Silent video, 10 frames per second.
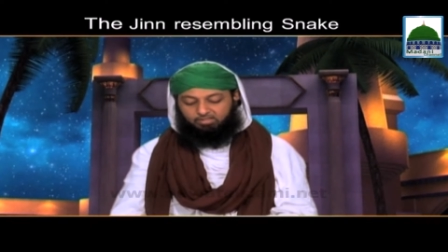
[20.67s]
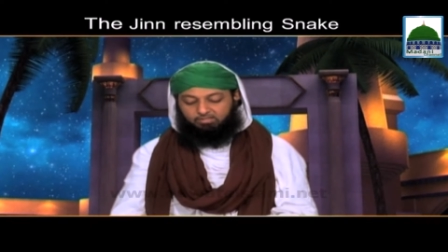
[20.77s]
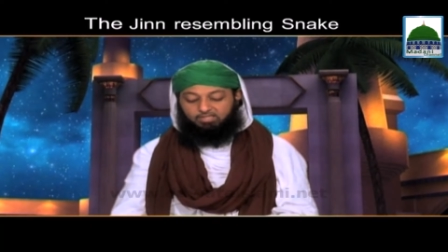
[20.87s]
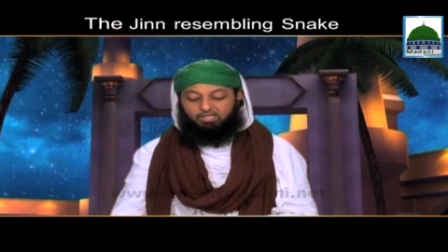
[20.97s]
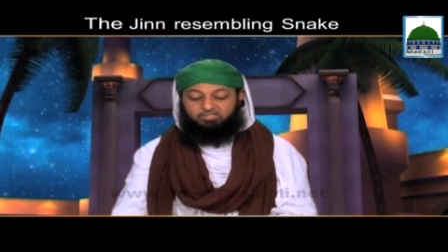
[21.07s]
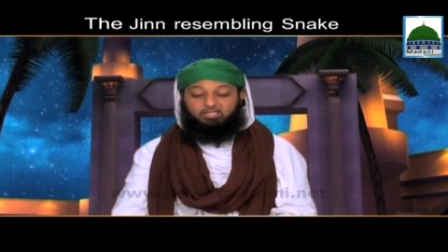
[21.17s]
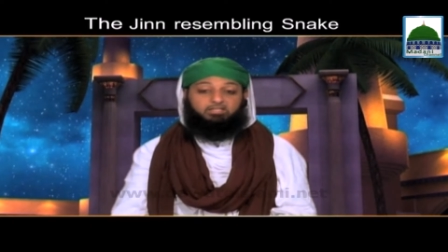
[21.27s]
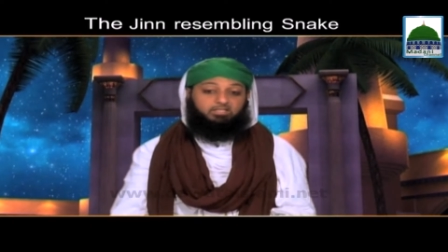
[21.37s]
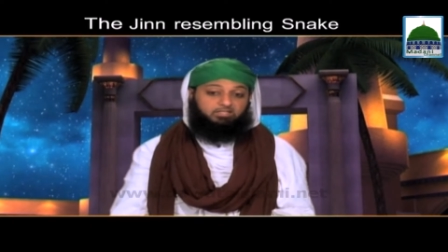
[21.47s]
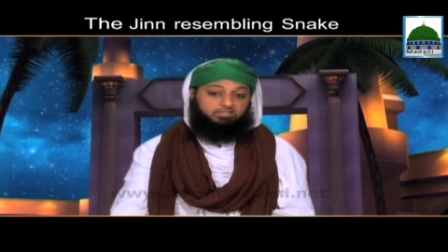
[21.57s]
The
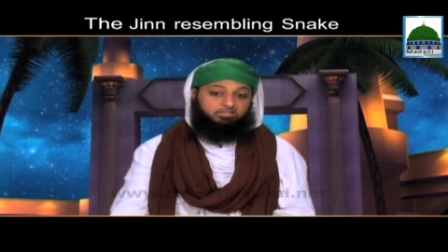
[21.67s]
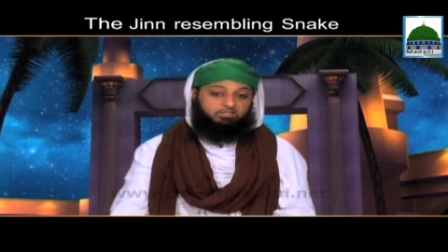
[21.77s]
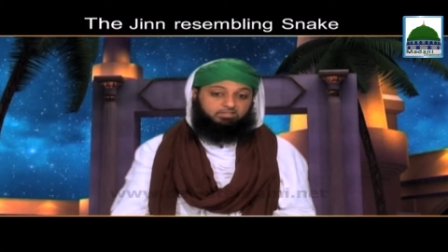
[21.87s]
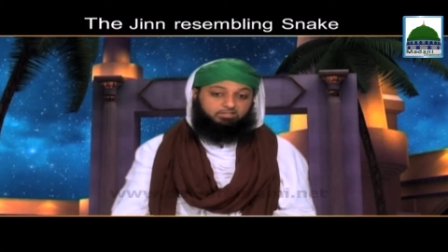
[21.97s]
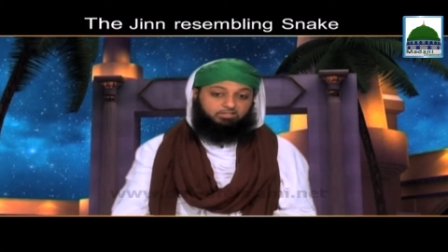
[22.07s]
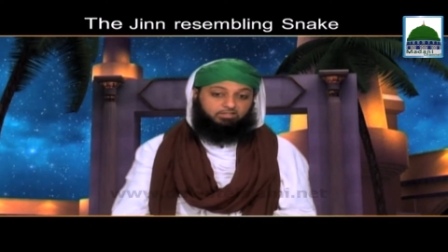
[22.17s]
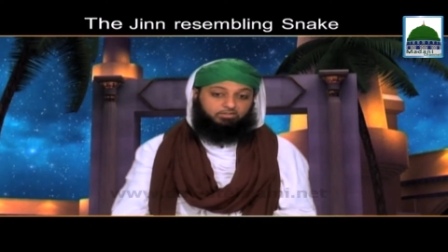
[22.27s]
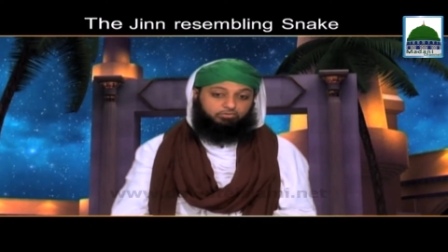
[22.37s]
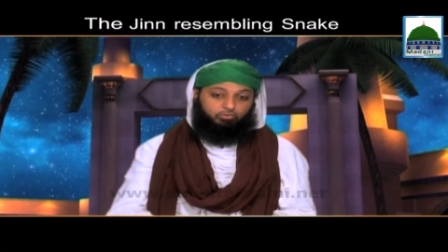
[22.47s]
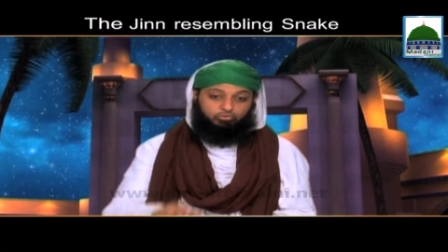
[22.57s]
attendees,
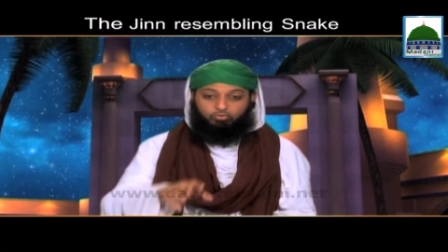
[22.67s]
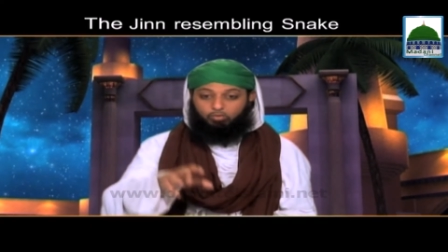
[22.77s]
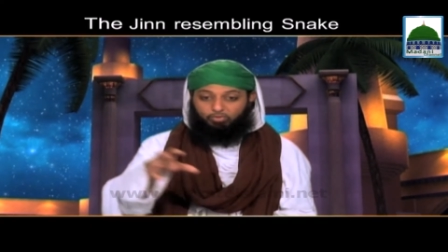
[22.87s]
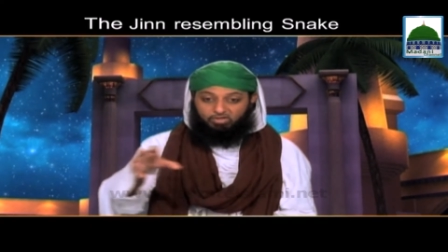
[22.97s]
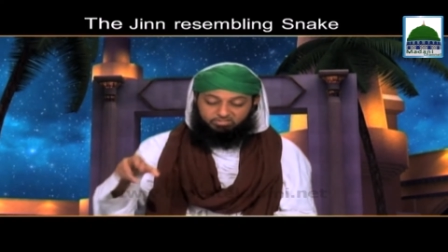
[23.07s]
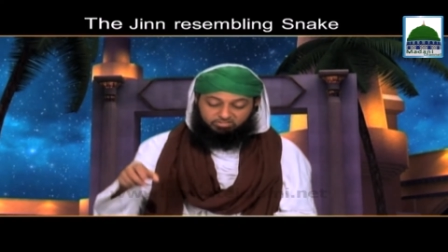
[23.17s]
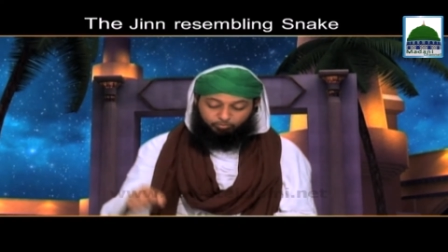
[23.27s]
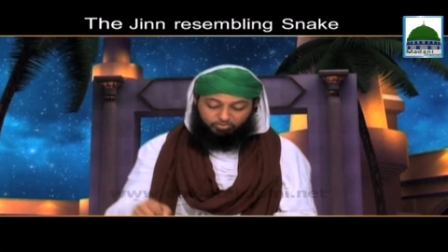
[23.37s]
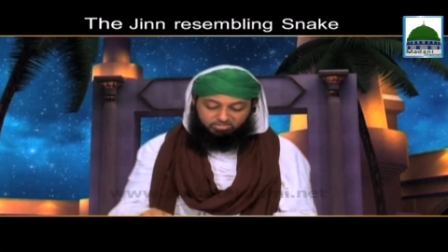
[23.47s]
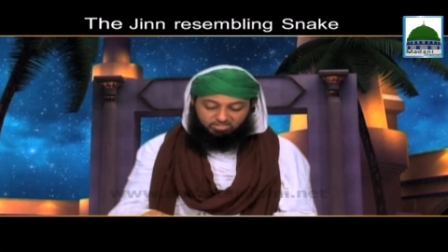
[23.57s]
those who were
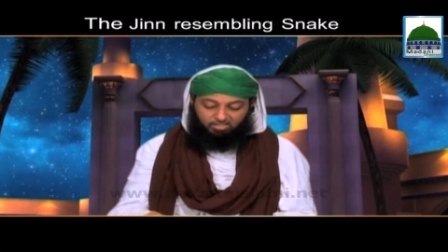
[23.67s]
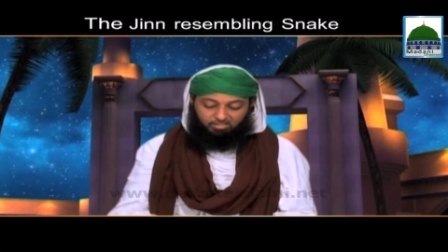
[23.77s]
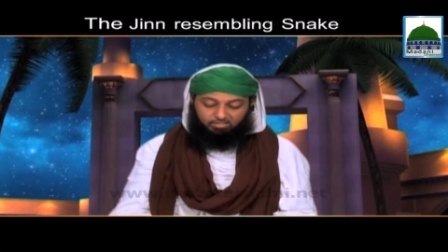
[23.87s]
participants there,